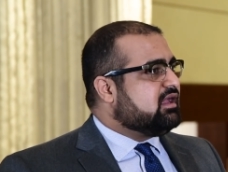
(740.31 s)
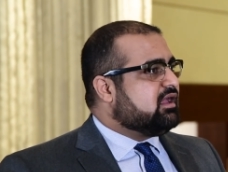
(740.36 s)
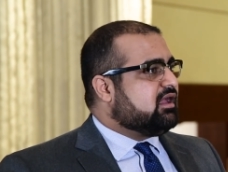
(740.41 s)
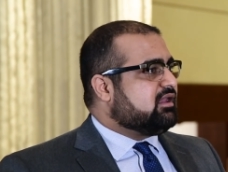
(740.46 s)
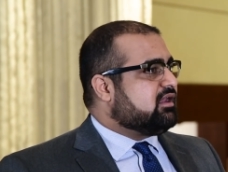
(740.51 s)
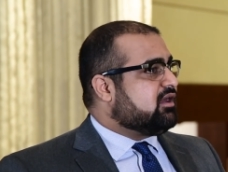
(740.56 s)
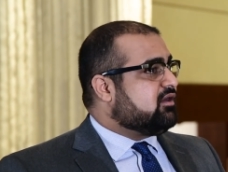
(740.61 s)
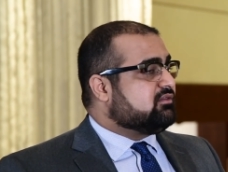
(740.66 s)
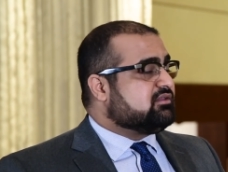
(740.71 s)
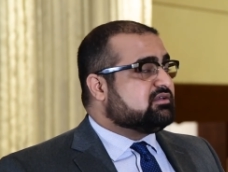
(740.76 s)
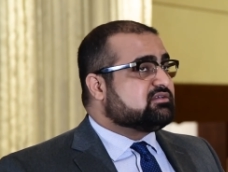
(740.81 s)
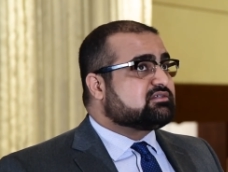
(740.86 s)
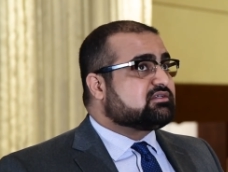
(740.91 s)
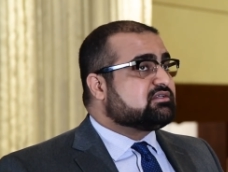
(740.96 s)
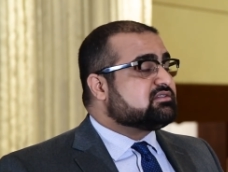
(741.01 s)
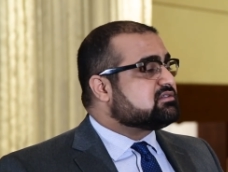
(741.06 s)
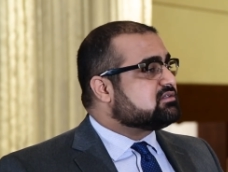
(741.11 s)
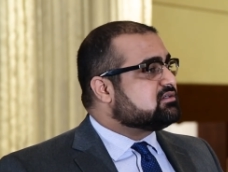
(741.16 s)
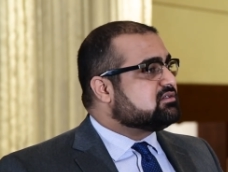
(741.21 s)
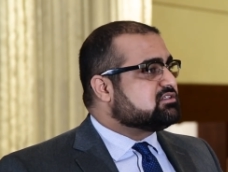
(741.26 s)
and how there's
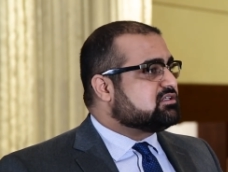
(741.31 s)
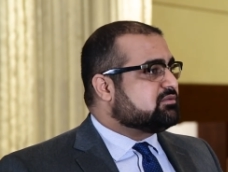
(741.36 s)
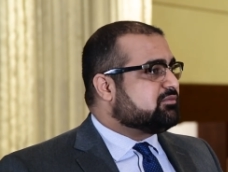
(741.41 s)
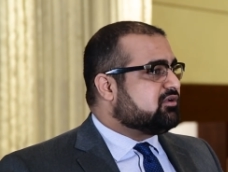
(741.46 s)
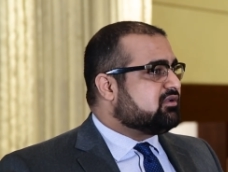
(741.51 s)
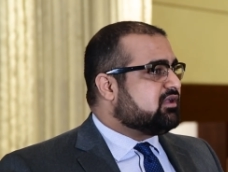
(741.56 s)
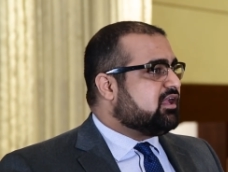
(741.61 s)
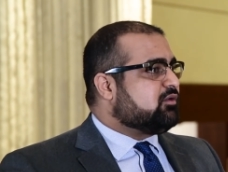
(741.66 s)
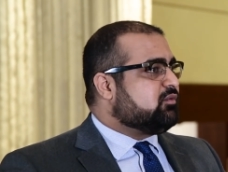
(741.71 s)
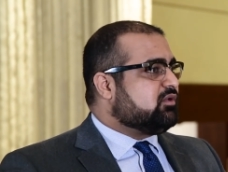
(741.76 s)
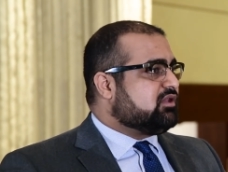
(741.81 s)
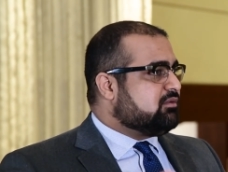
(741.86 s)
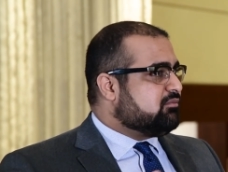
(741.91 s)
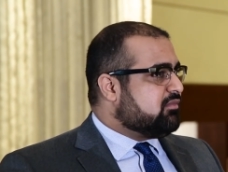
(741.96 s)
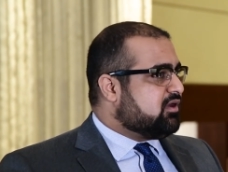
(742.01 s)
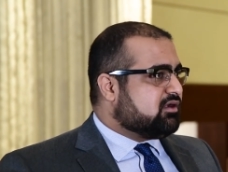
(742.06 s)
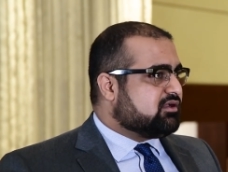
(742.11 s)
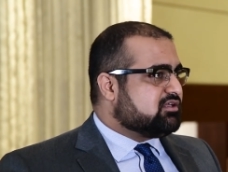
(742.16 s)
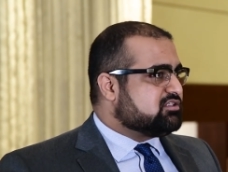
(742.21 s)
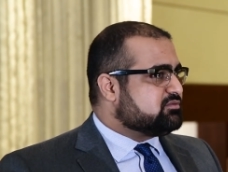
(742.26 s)
concerns about equity
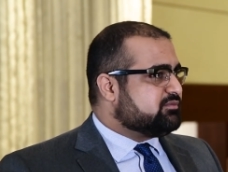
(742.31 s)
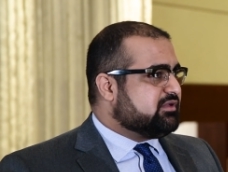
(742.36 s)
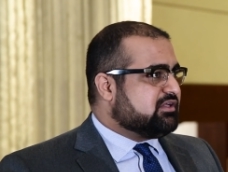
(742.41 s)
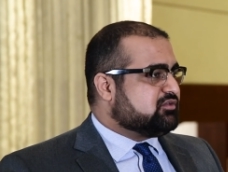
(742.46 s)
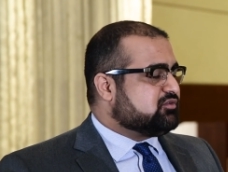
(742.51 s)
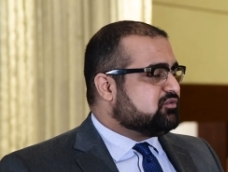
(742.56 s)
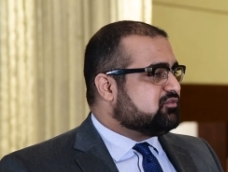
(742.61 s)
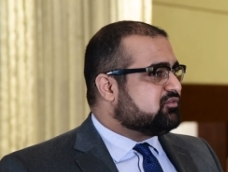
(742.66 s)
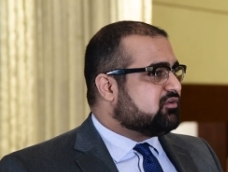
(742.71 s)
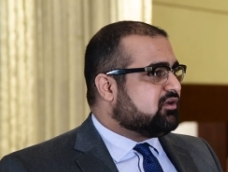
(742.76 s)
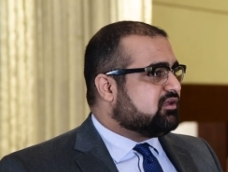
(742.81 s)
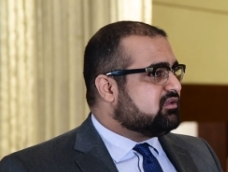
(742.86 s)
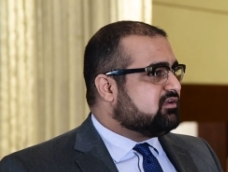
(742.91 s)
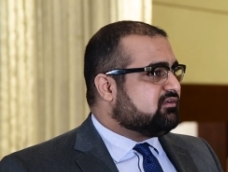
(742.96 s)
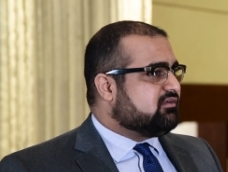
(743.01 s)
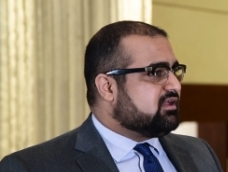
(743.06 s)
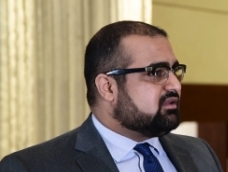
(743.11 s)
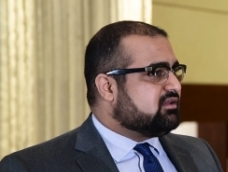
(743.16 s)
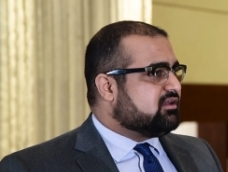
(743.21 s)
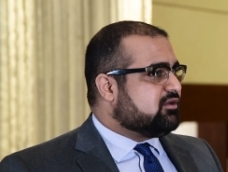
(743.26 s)
markets being too frothy
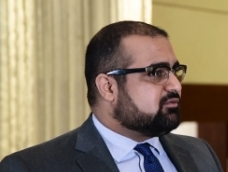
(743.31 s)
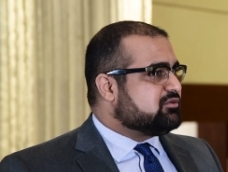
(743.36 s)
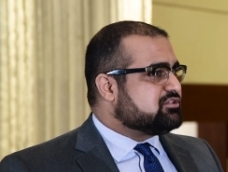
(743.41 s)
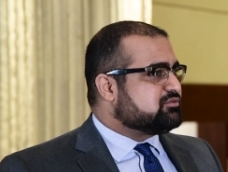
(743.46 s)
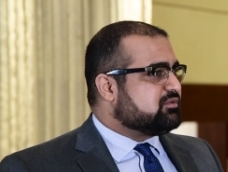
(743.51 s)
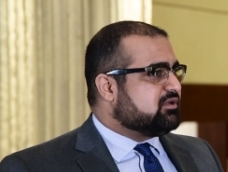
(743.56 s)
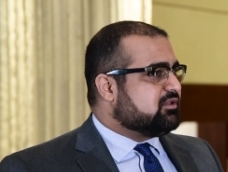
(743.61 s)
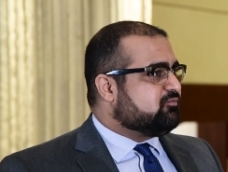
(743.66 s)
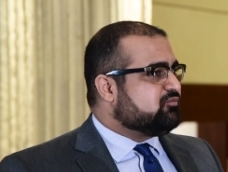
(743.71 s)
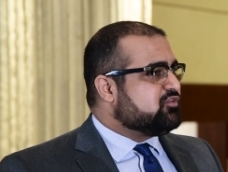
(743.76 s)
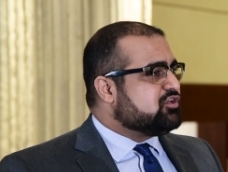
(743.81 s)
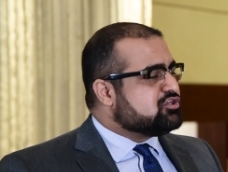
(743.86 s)
right now as well.